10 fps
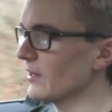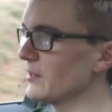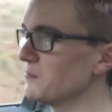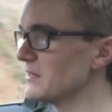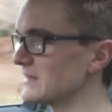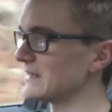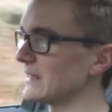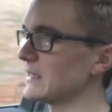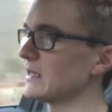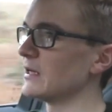
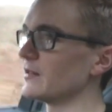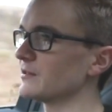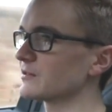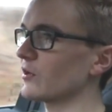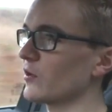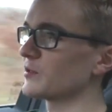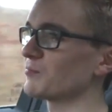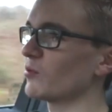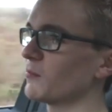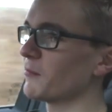Admittedly, this car is
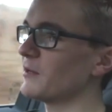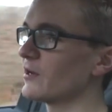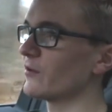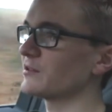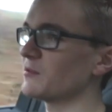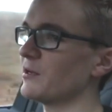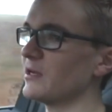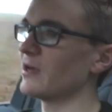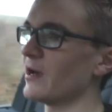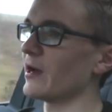probably going to
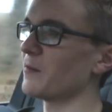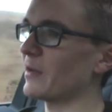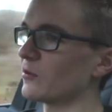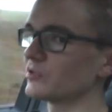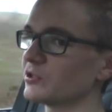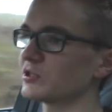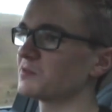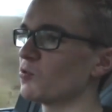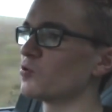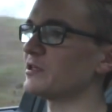be about as
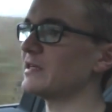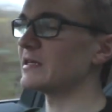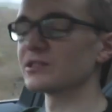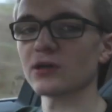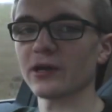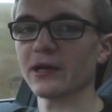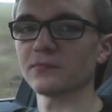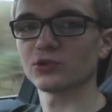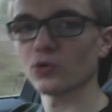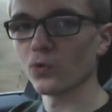sporty as I
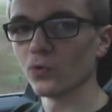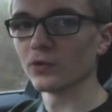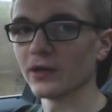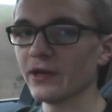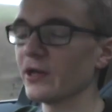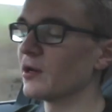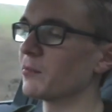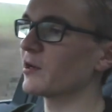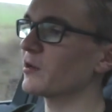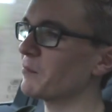am tall,
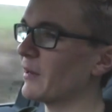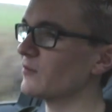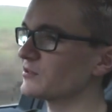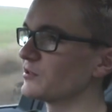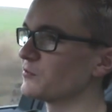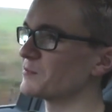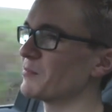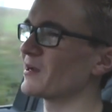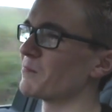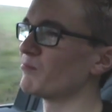but in comparison to its
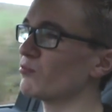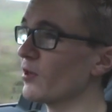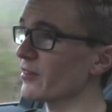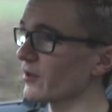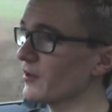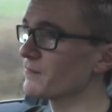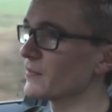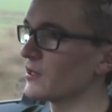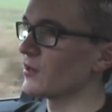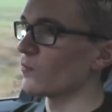bigger brother,
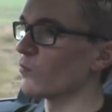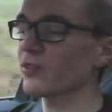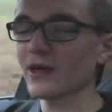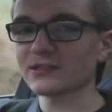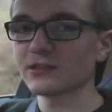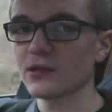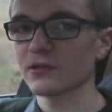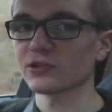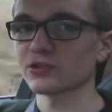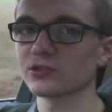well, that's
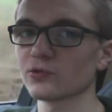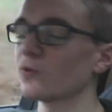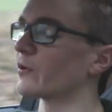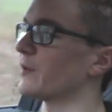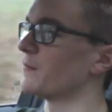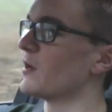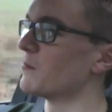another story.